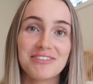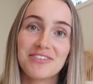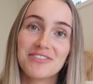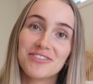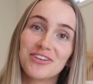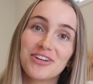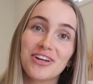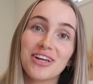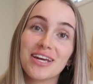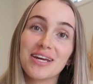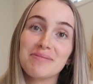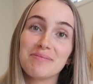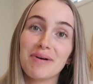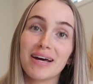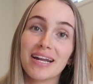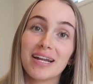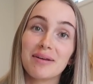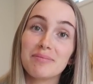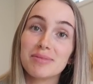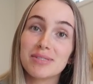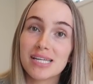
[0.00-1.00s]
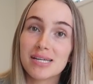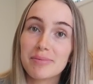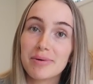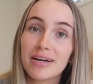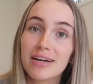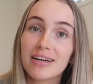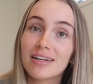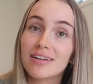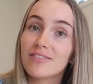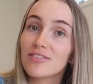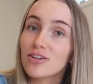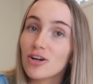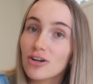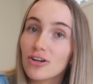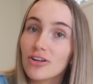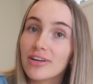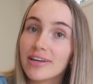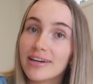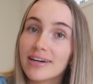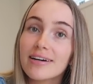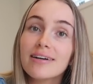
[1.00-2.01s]
If you're new here, my name's Emma, and if you're not
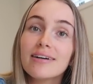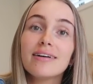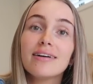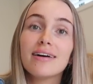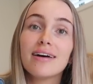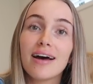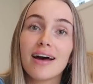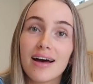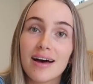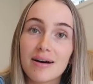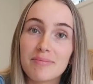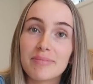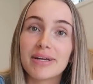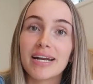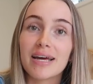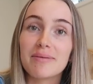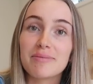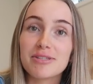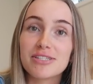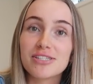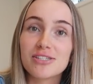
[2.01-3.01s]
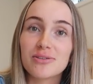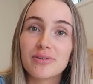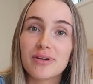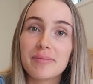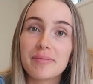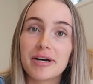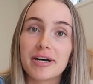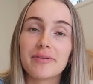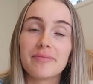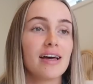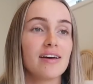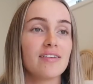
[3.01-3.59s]
new here, my name is still Emma.